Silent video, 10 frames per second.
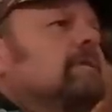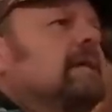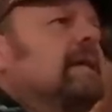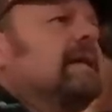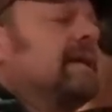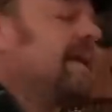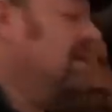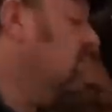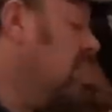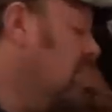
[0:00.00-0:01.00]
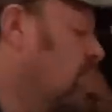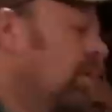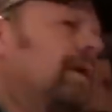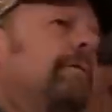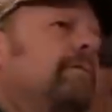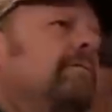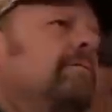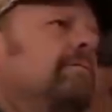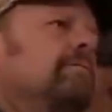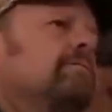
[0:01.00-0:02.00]
and I can't remember what
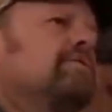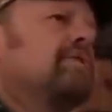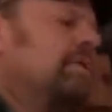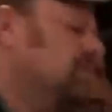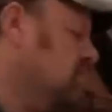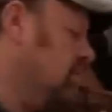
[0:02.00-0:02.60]
Sean's